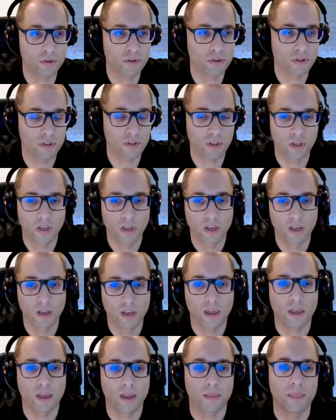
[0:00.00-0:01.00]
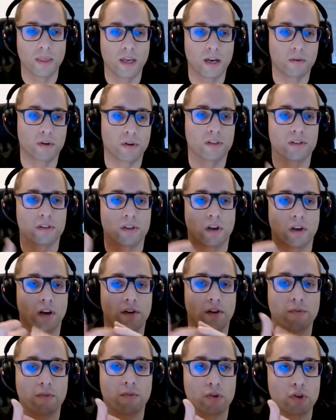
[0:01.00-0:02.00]
modes. There is,
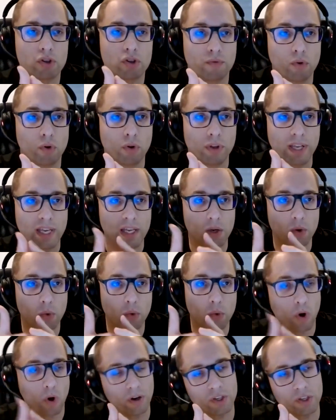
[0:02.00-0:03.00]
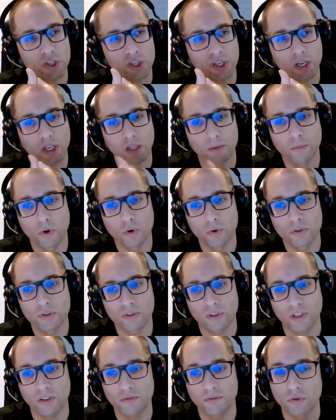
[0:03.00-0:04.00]
first of all, a one-channel mode
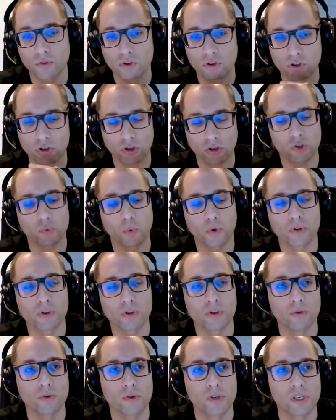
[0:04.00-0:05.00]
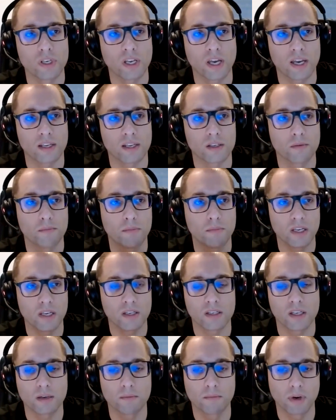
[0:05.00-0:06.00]
if you just want to use it as a
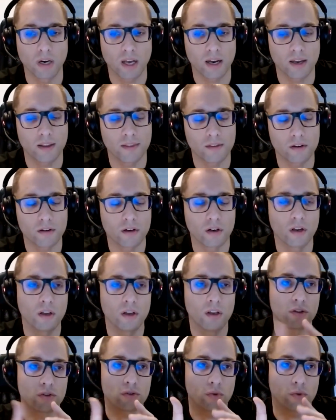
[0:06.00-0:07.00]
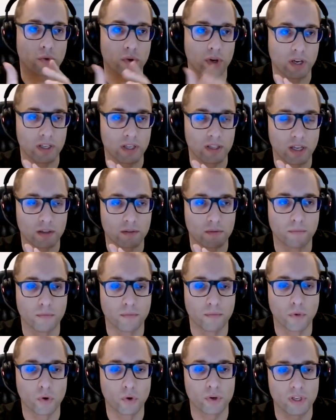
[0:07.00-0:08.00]
basic blinder. So in that
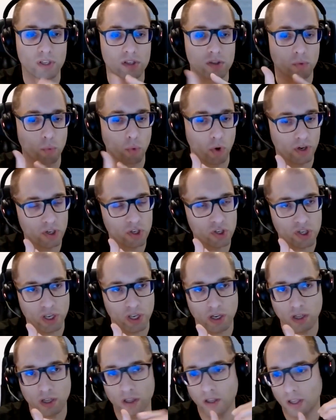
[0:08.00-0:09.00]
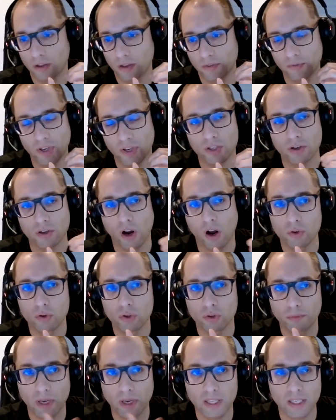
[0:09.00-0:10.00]
mode, it's one channel. The fixture
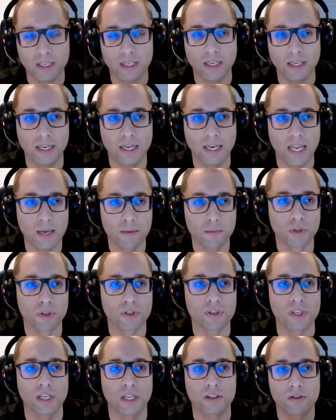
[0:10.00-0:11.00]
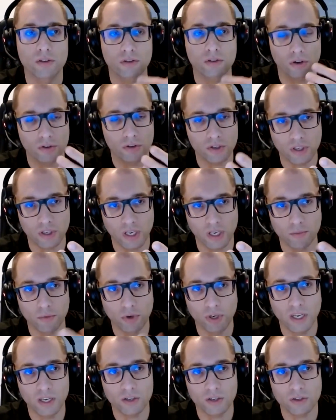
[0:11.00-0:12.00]
automatically enables its tungsten
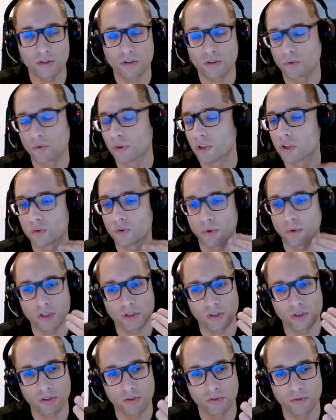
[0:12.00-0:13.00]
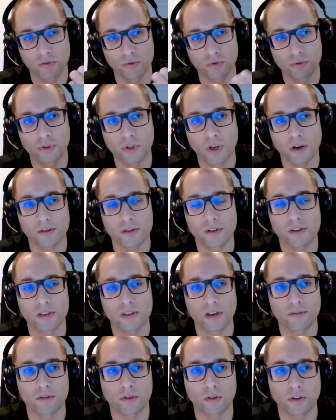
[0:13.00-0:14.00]
emulation, so it switches to
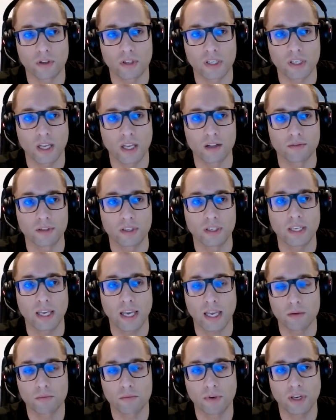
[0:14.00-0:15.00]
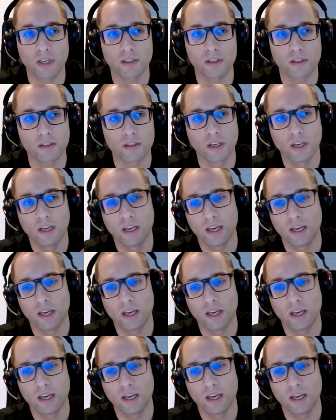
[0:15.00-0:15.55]
2700 Kelvin calibrated.